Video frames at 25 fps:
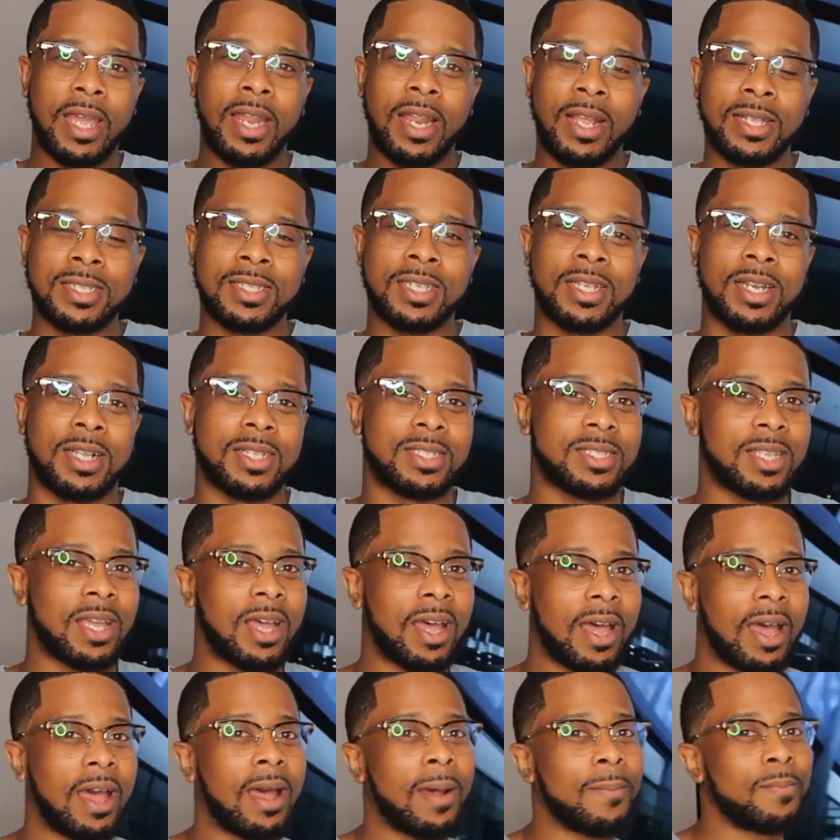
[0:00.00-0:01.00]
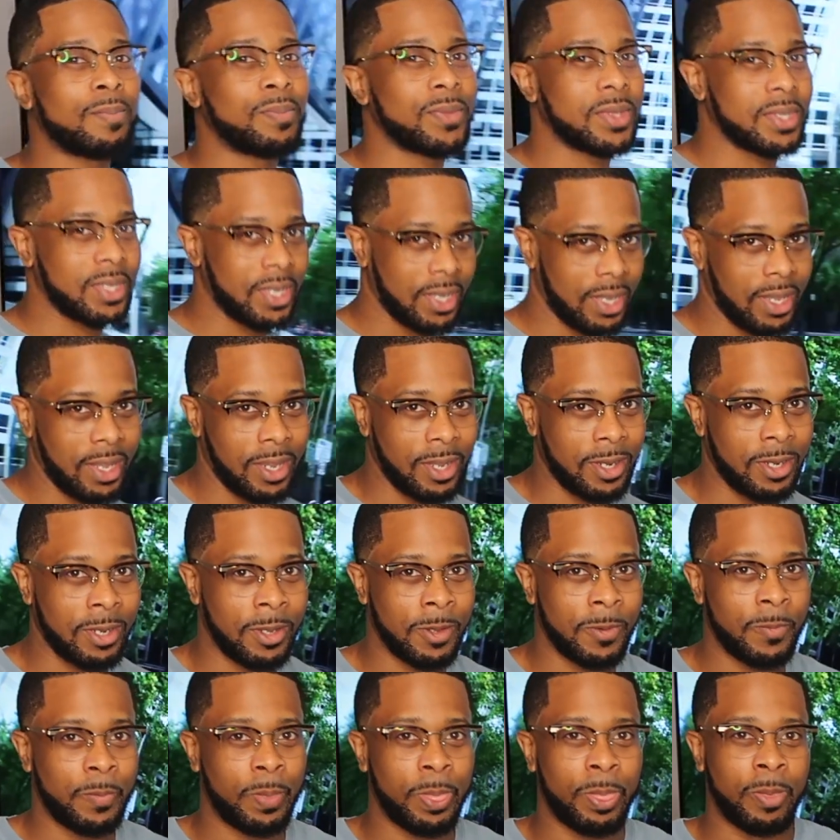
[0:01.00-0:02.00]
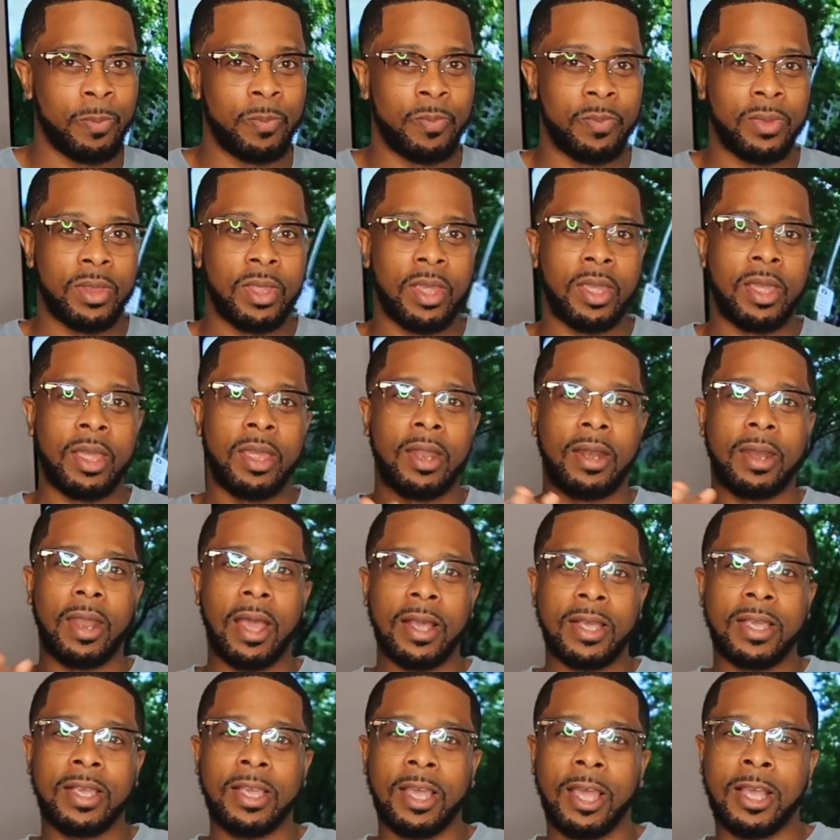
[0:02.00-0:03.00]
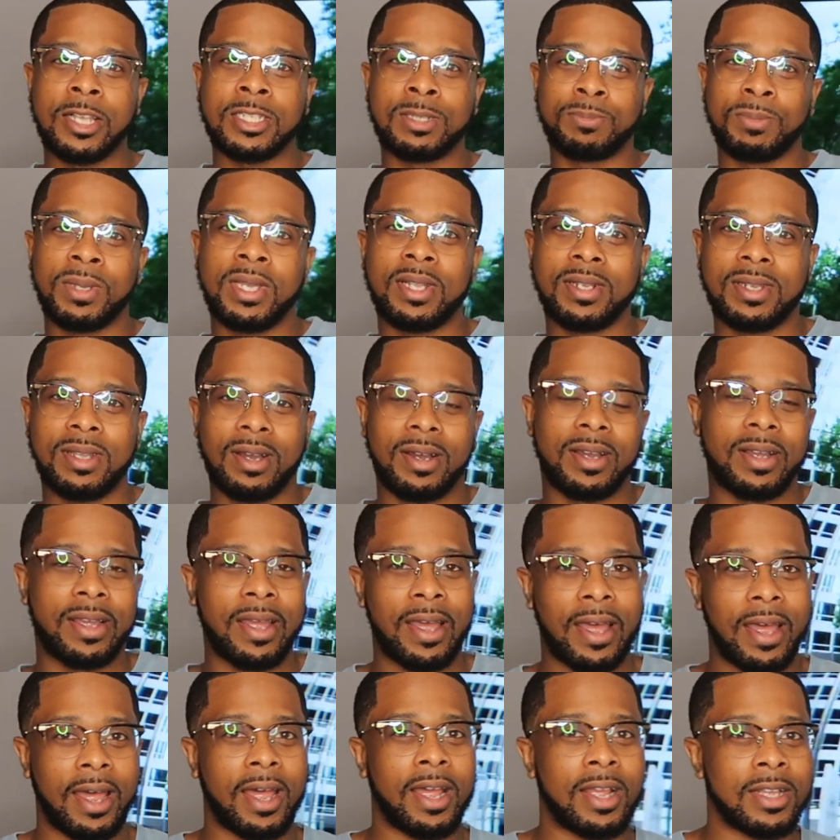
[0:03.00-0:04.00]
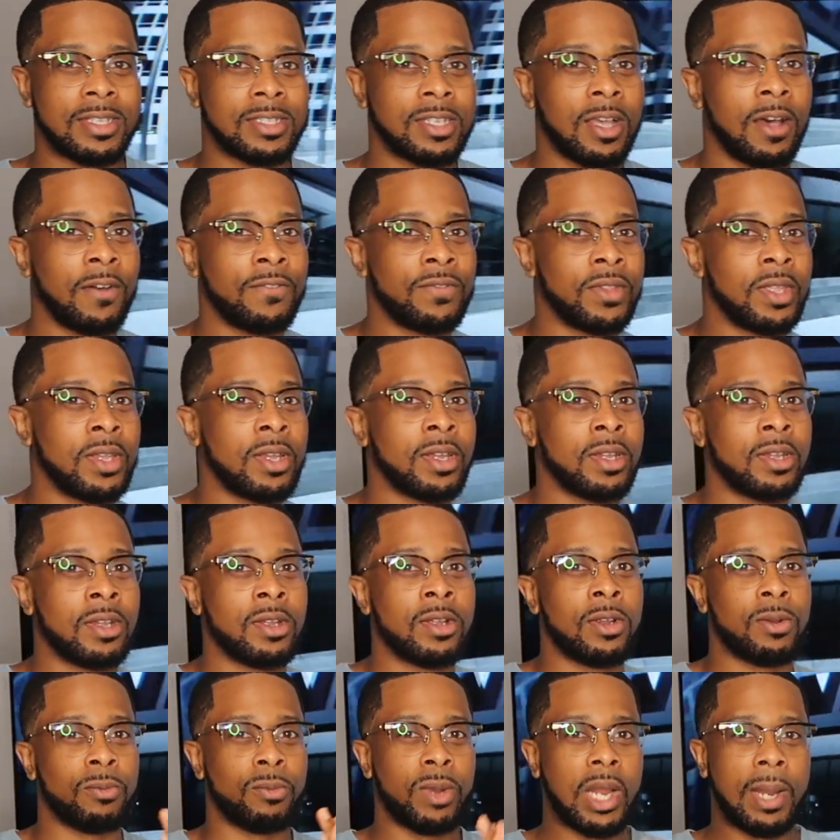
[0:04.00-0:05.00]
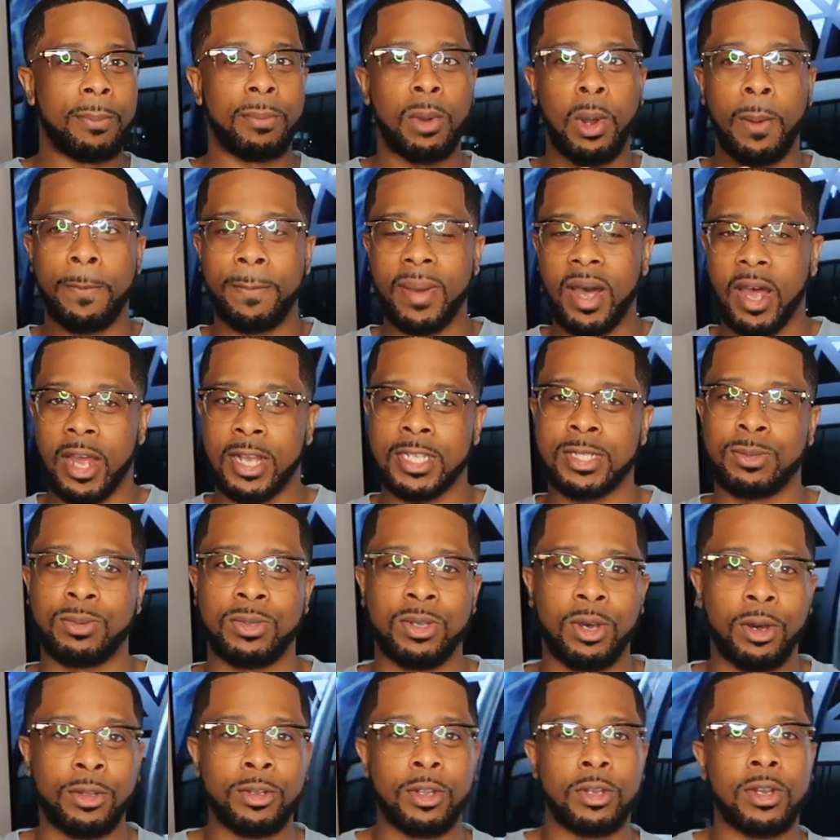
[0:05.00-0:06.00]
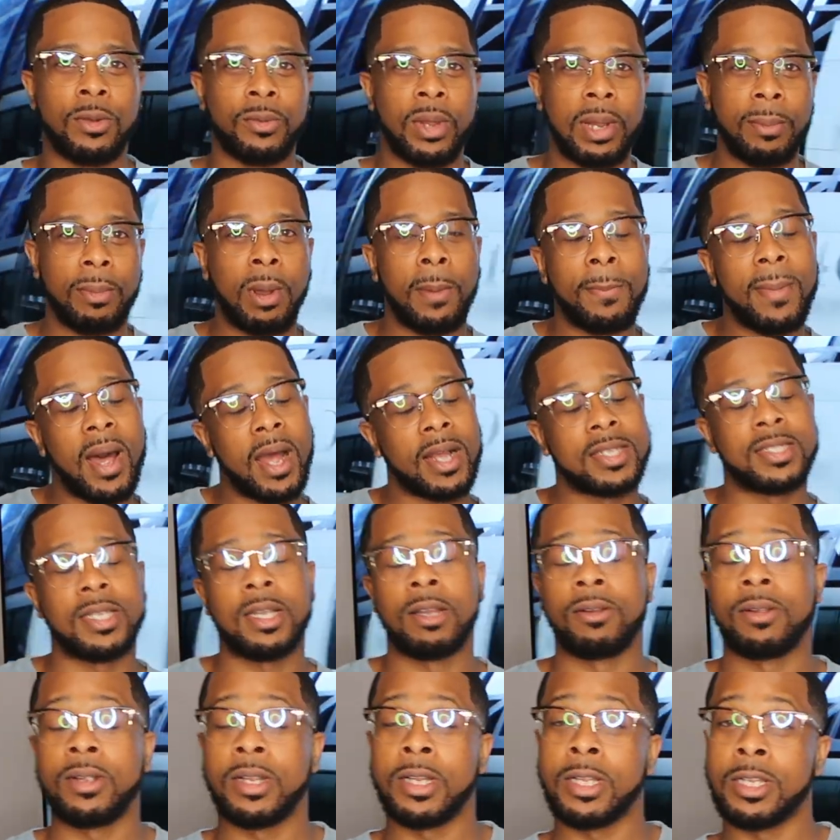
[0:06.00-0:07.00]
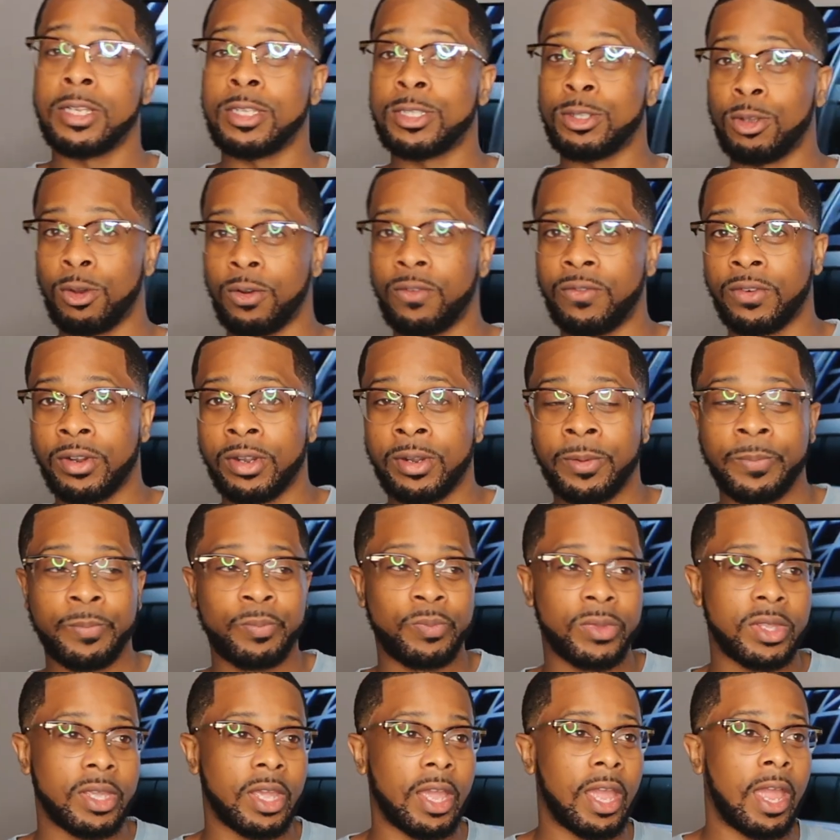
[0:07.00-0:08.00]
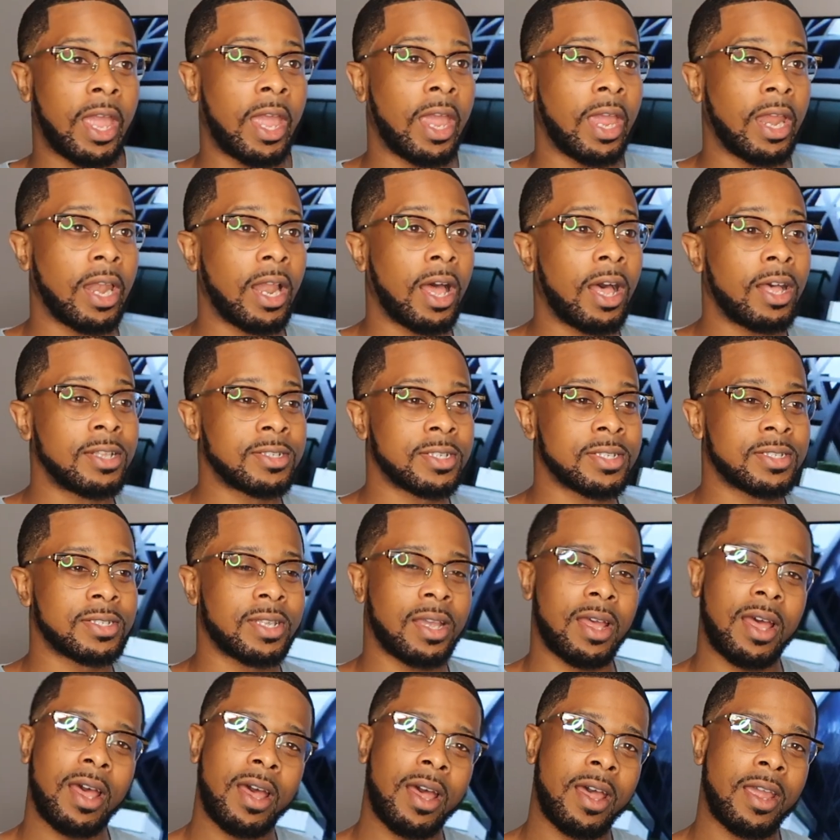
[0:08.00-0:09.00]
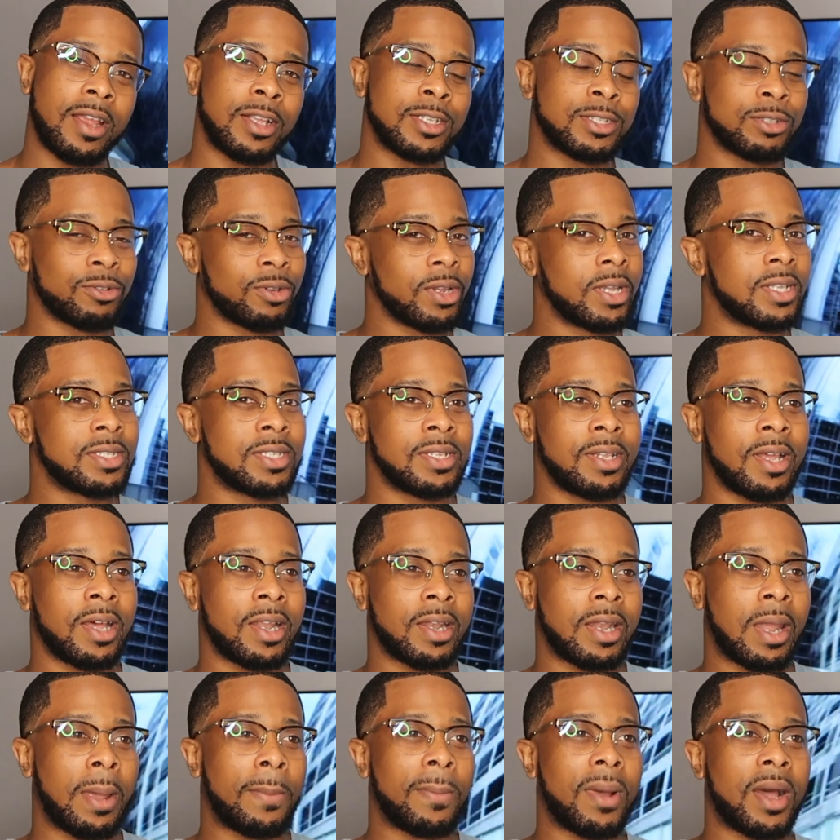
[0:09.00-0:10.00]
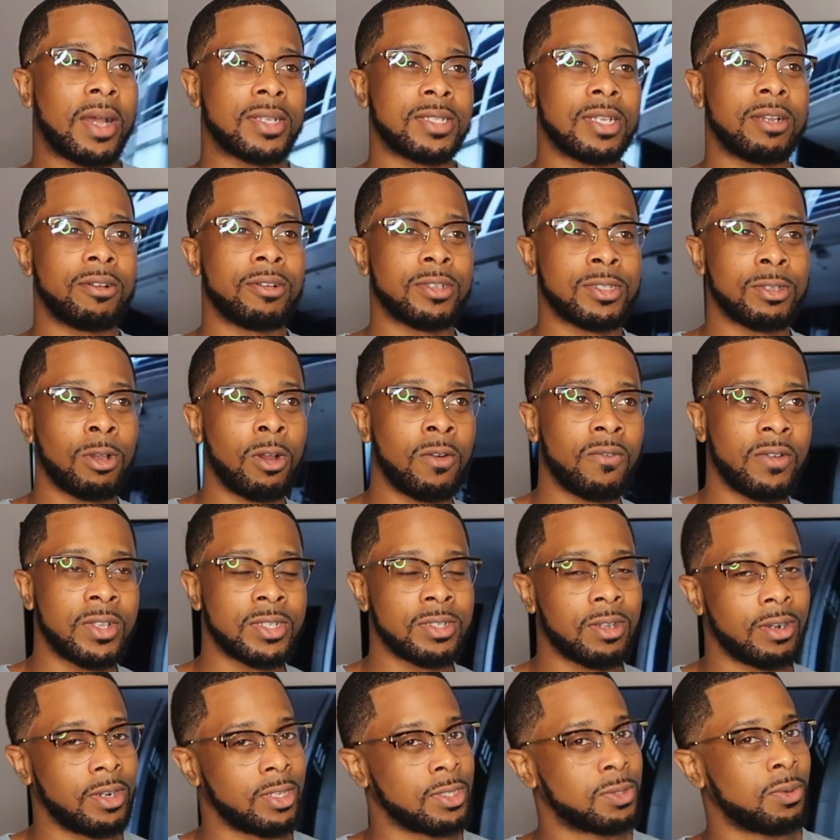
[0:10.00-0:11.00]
get into the top 10 Nike SB Dunk Highs of the Rainbow Box. We all know the Rainbow Box era is over, and I was just like, it's crazy now that box era is over. It's in